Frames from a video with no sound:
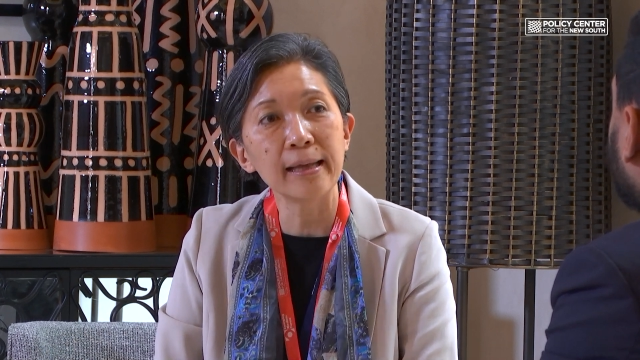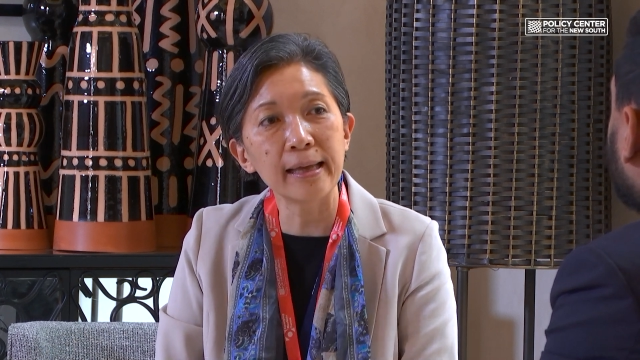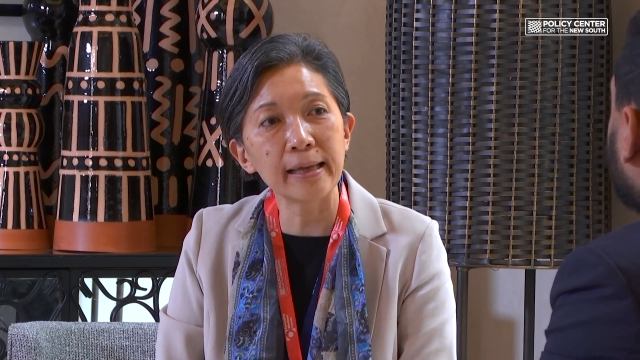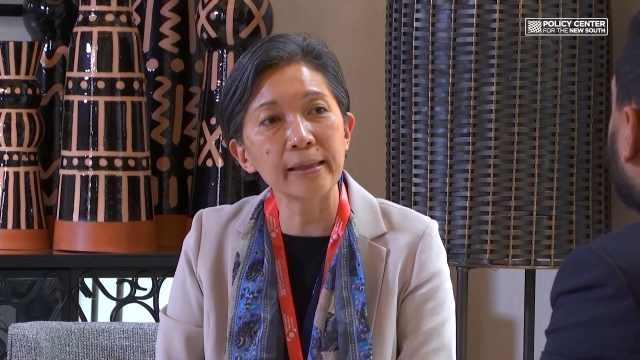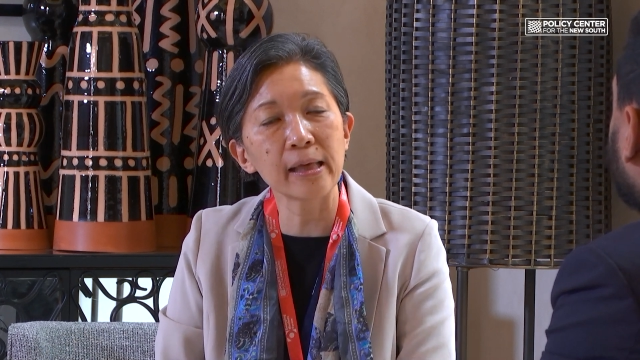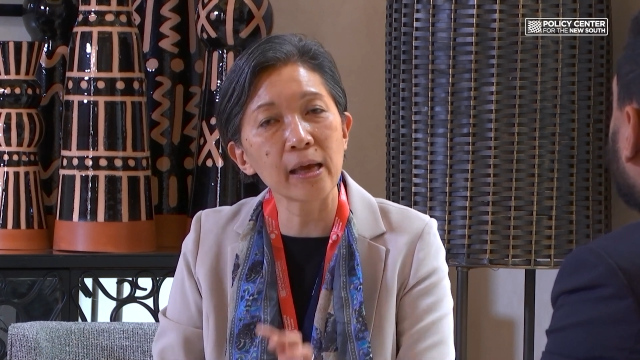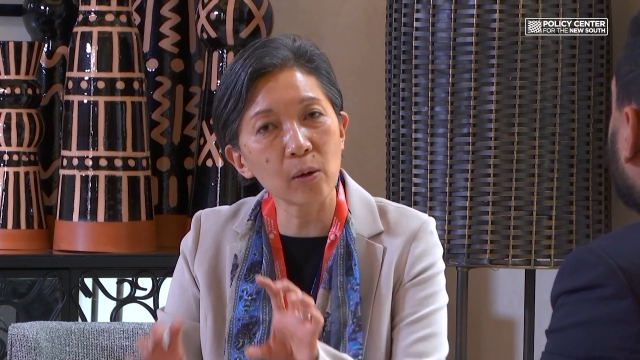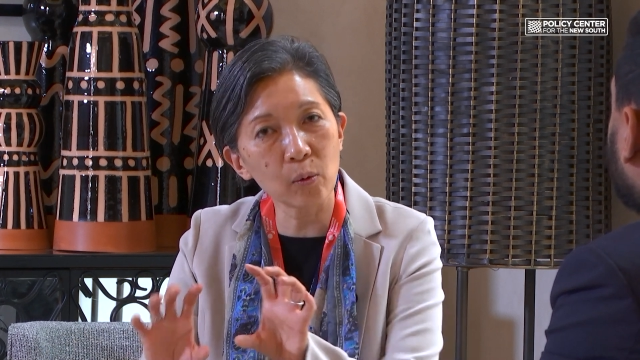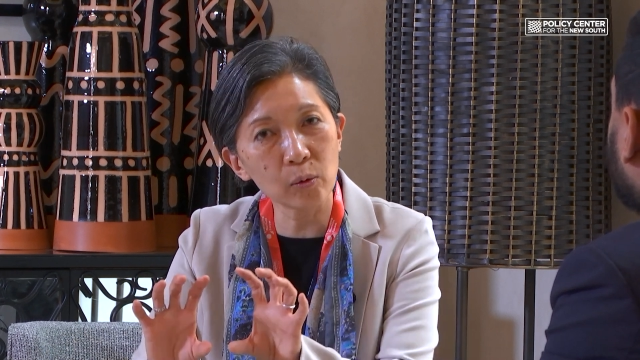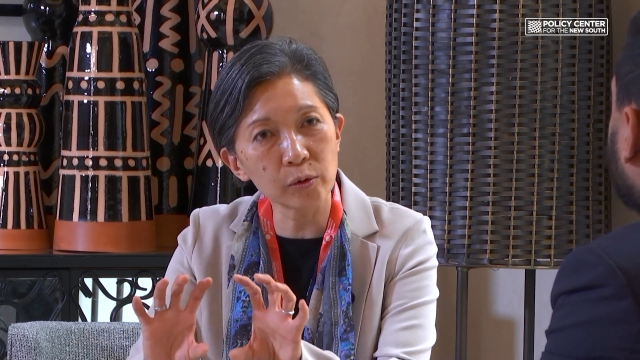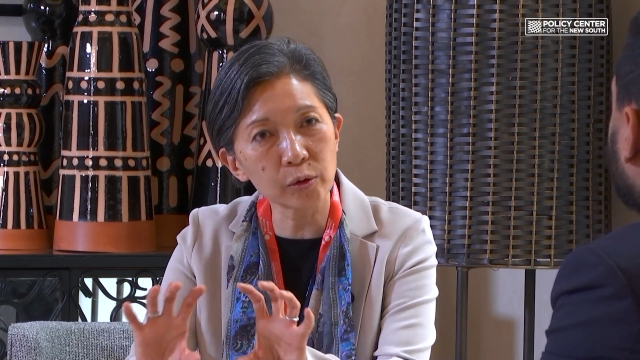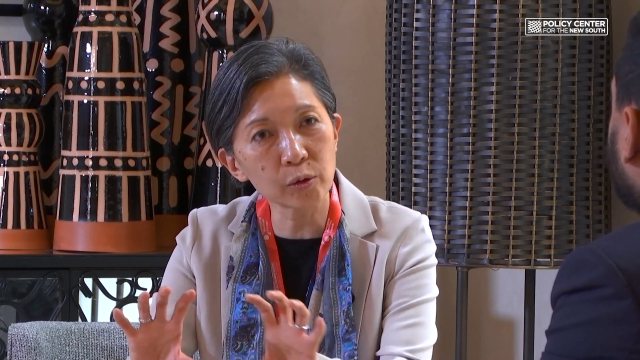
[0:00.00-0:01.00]
they are
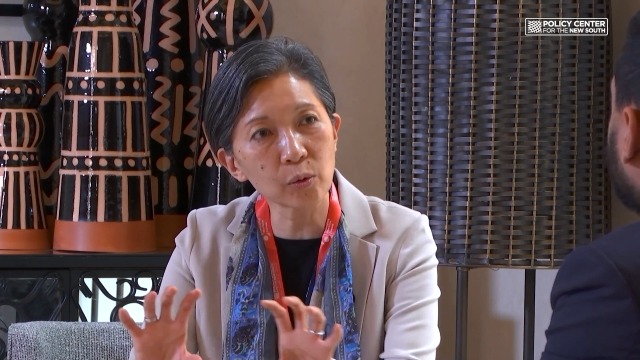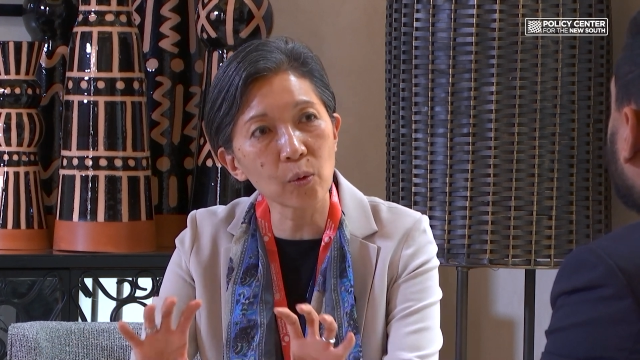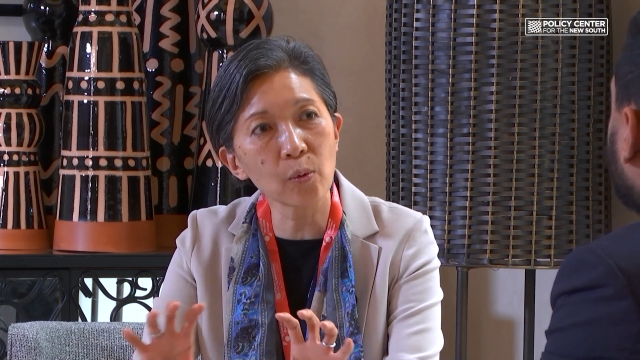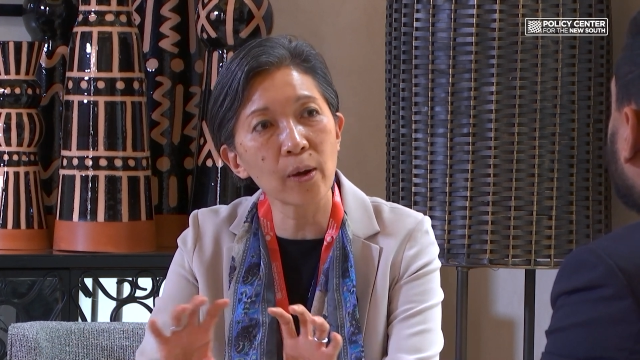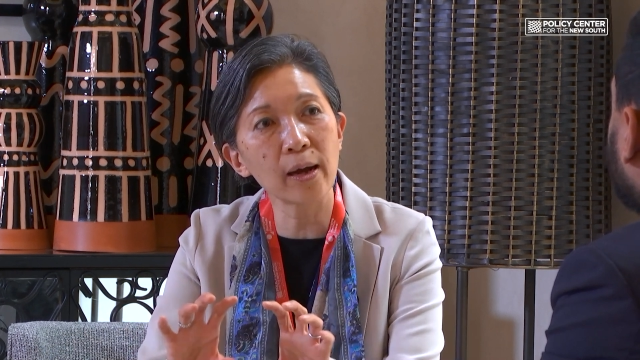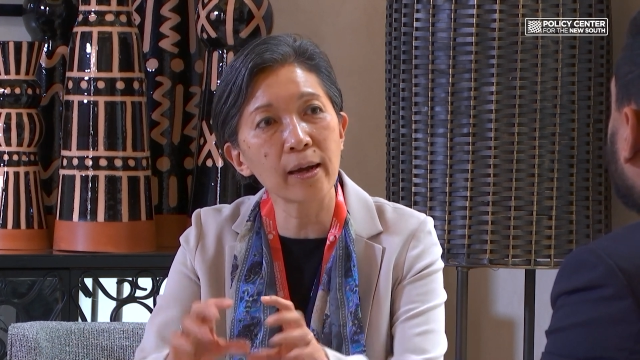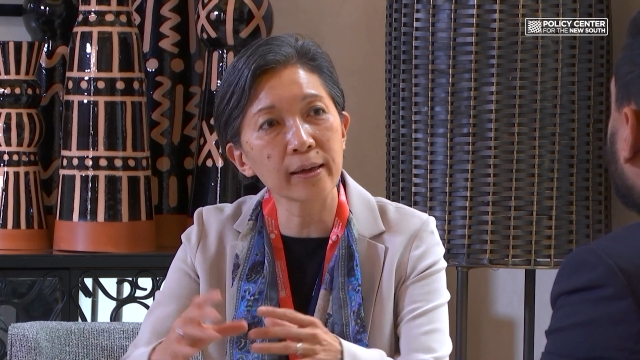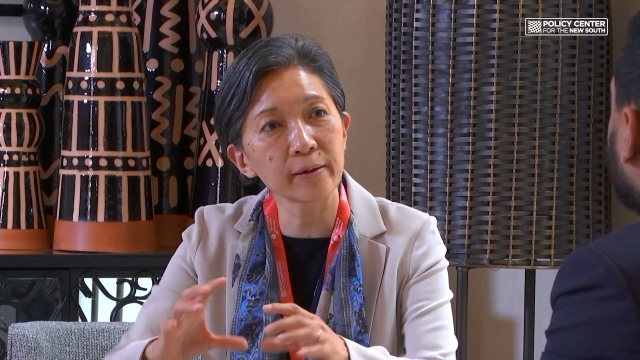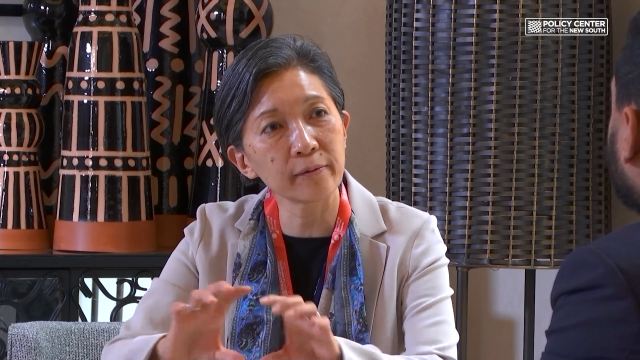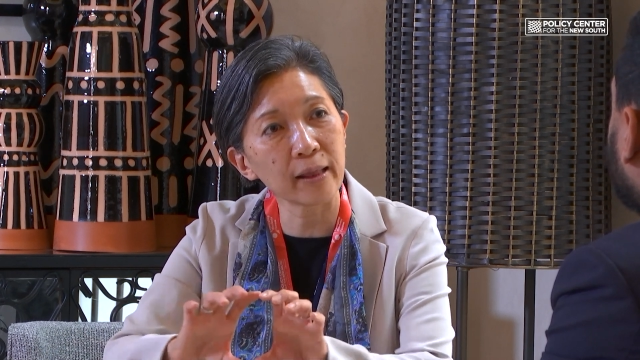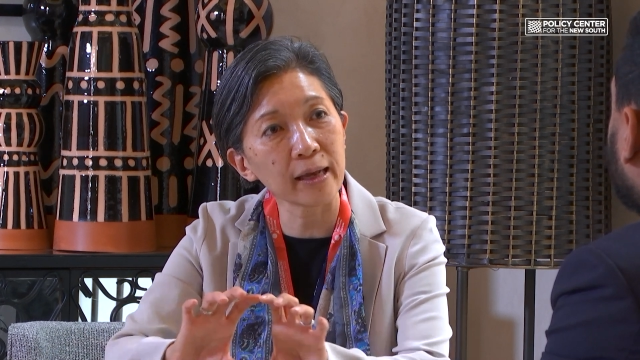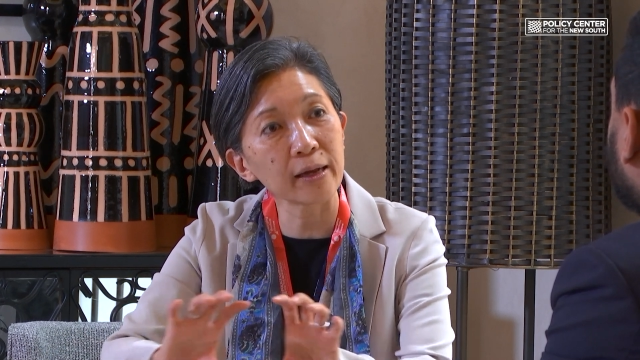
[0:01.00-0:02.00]
also
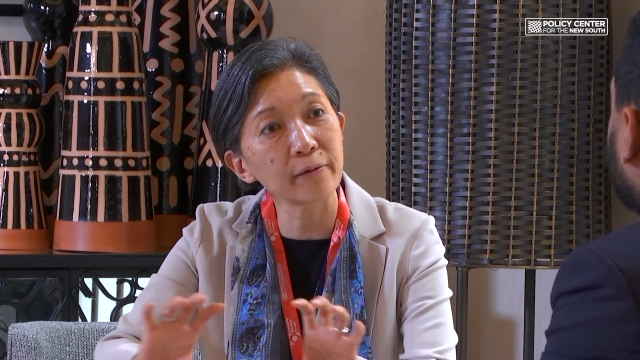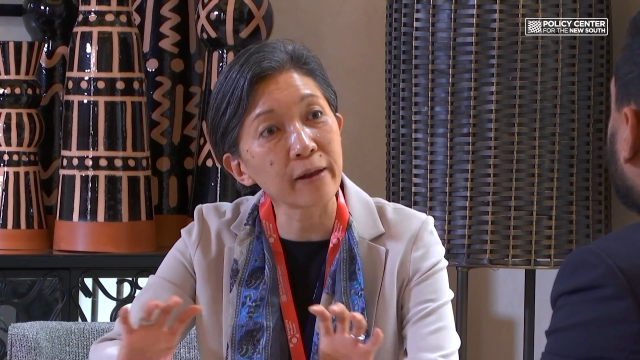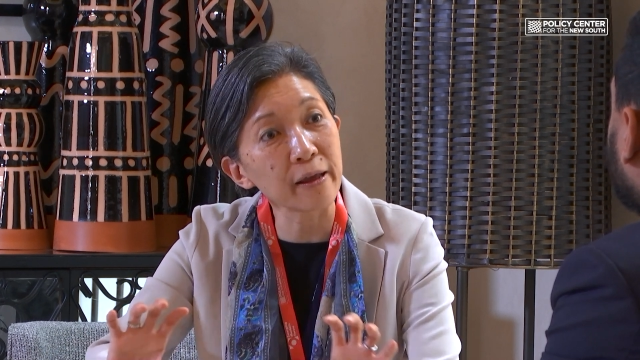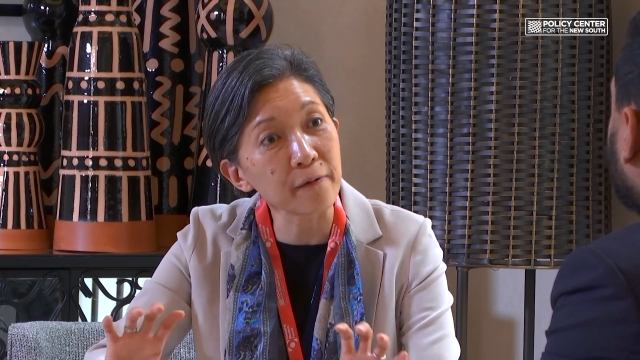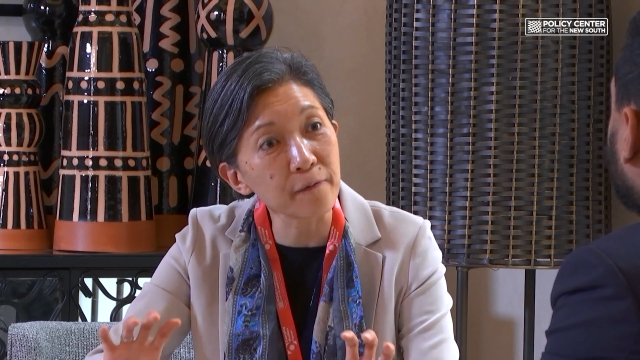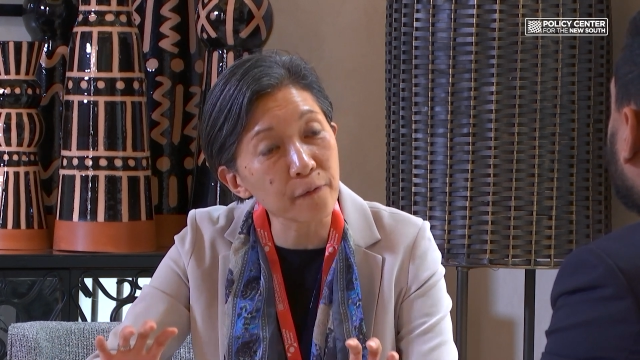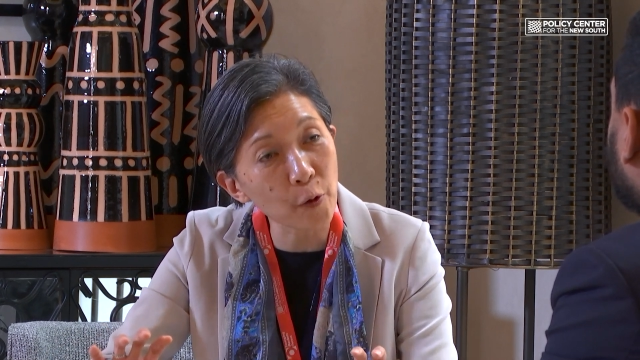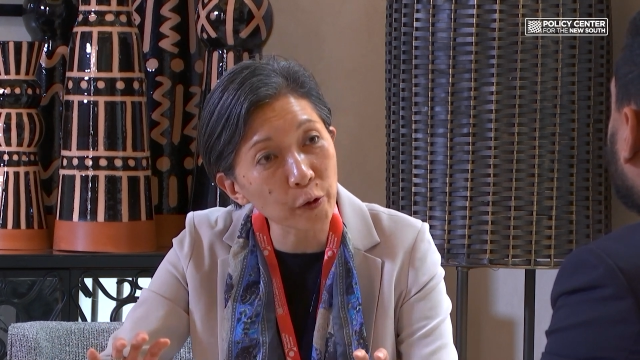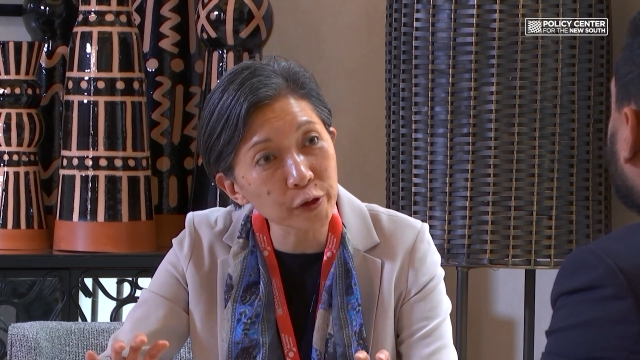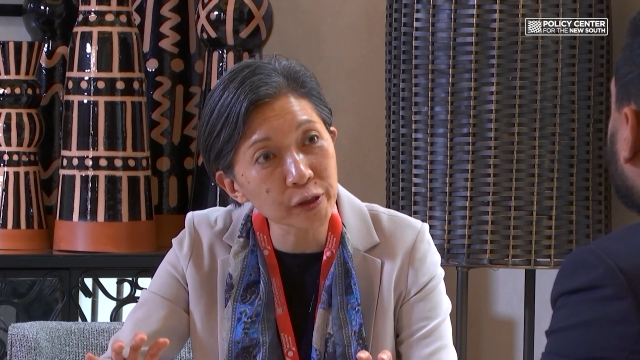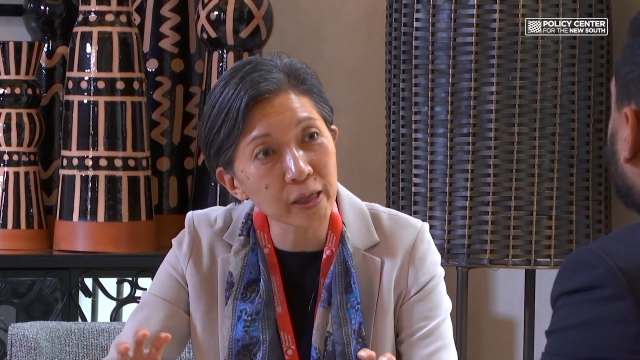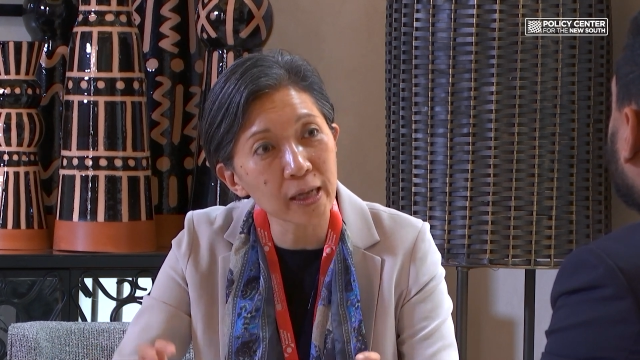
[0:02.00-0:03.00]
kind of like a
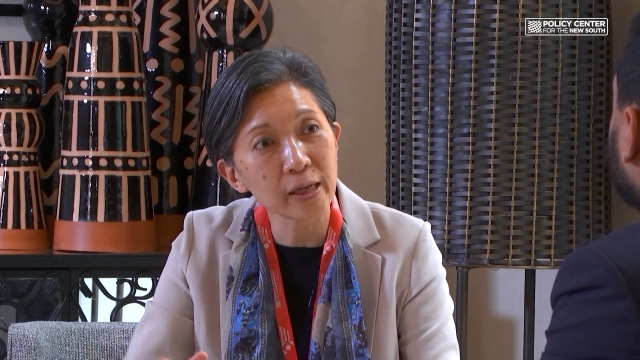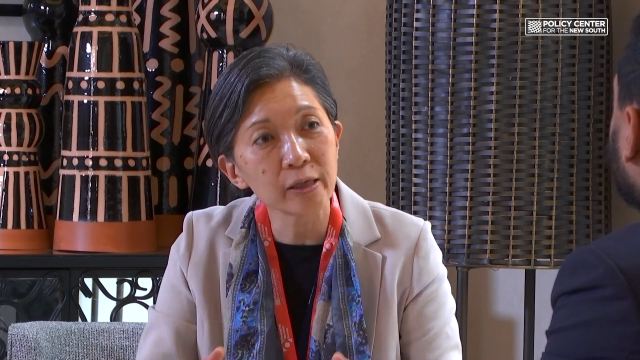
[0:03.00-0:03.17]
reinforced.